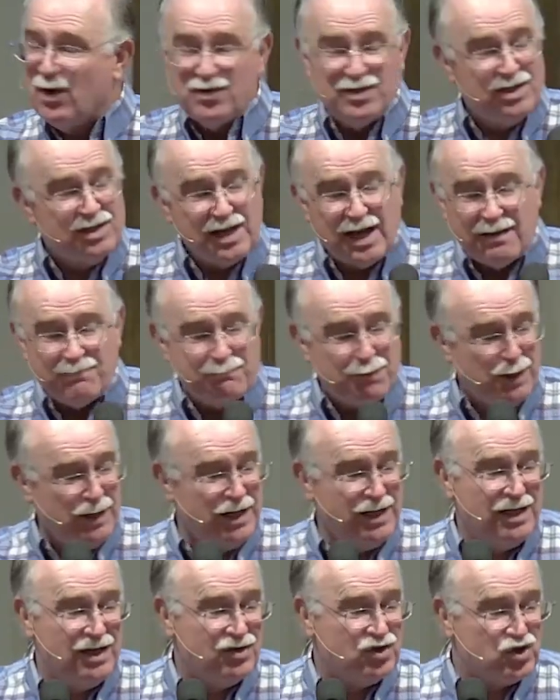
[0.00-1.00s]
Moses had
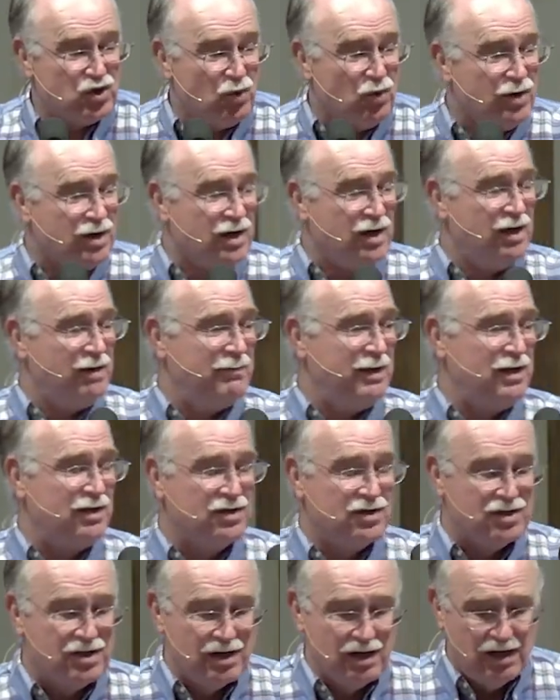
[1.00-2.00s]
plenty of
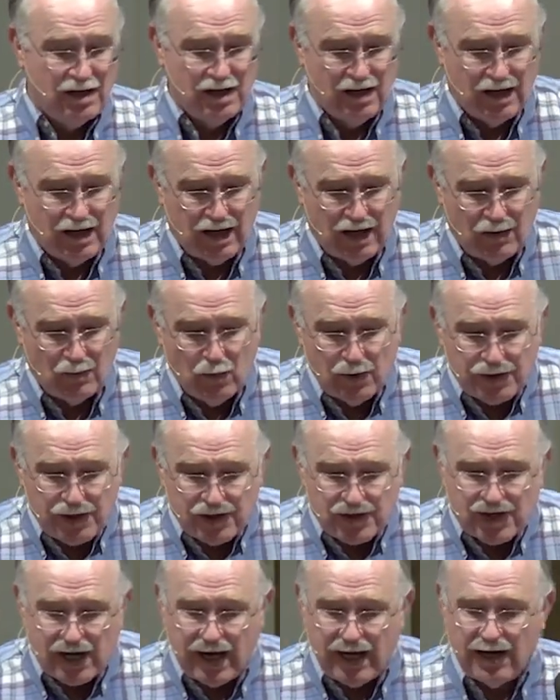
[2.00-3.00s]
shortcomings
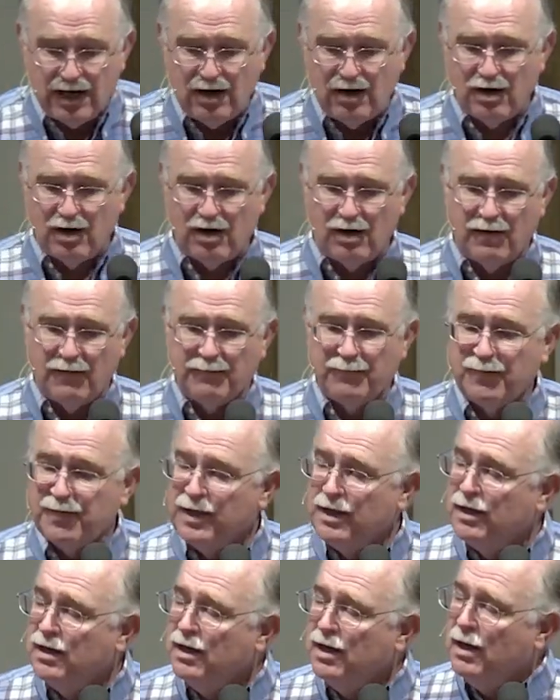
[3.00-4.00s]
with his anger.
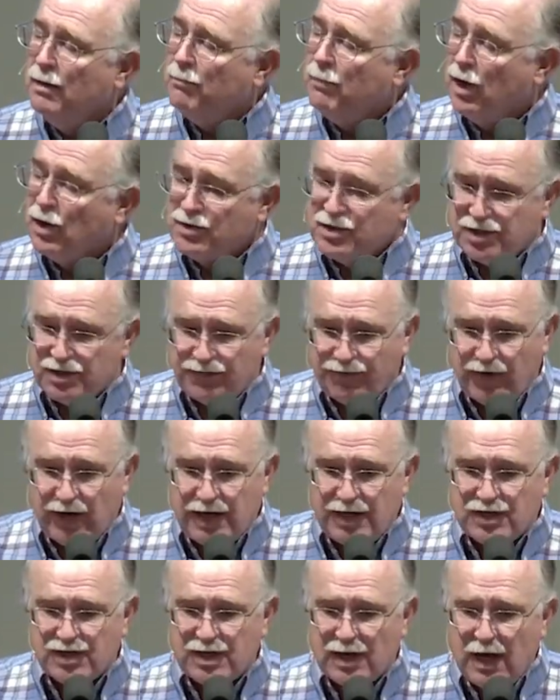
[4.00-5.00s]
Moses
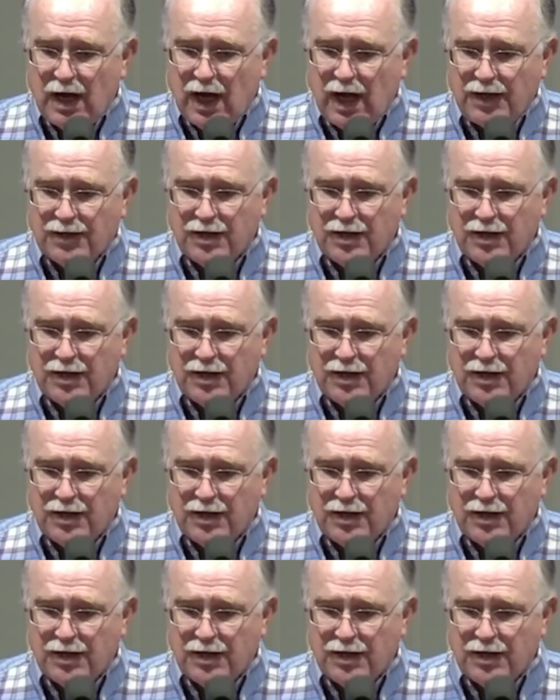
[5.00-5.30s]
faced